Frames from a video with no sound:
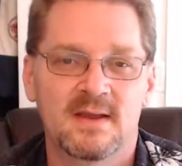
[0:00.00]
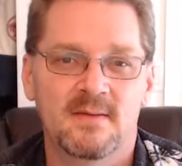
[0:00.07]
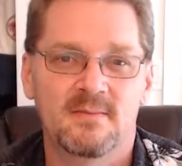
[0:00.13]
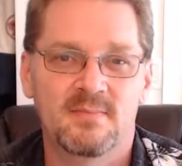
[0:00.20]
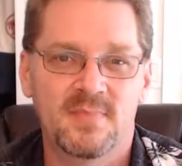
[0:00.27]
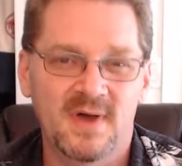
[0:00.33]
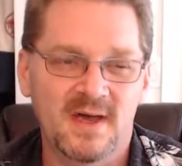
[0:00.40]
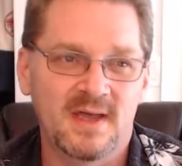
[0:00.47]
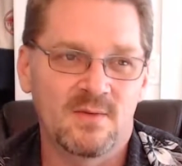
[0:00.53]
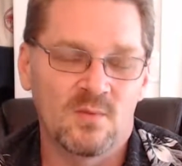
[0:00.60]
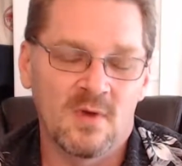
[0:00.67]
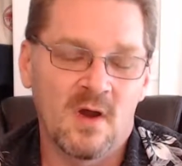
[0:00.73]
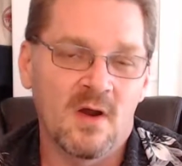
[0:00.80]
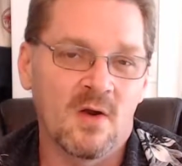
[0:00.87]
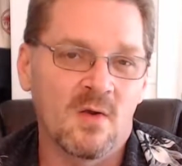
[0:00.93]
but
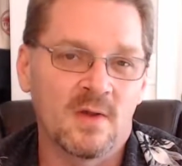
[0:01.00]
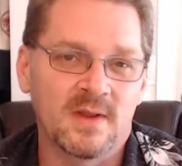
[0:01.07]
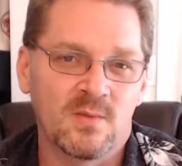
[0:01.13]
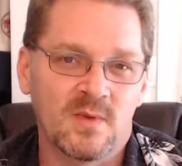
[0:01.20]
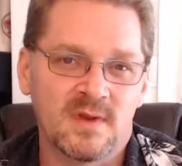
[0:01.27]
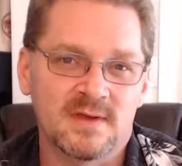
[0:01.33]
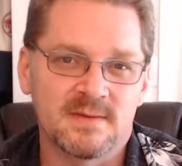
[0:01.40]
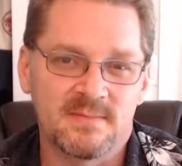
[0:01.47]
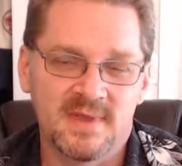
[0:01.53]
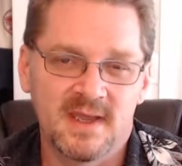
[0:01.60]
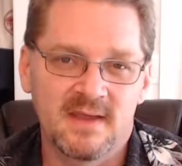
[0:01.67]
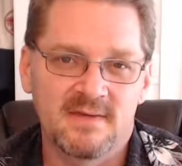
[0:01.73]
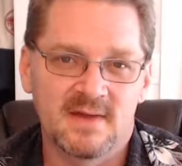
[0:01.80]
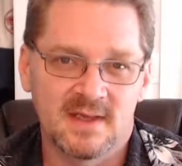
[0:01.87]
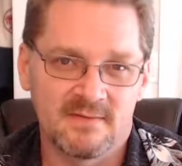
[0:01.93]
are only willing to
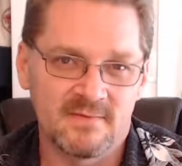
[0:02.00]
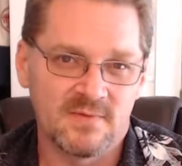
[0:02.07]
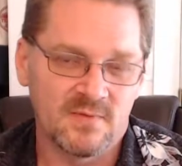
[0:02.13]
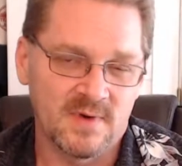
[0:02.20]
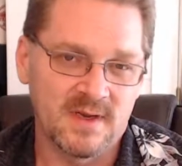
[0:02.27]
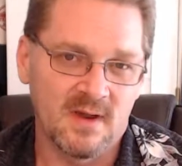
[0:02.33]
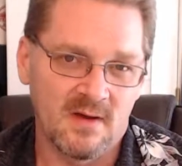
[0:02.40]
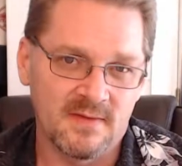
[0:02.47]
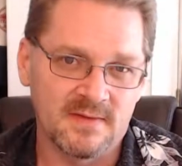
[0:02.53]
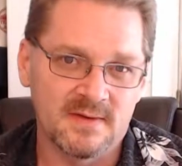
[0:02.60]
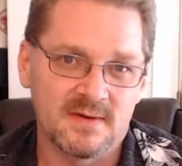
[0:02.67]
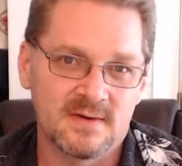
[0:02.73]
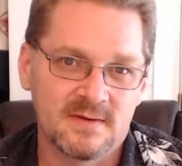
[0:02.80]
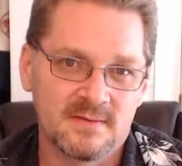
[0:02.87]
pay the level 3 author.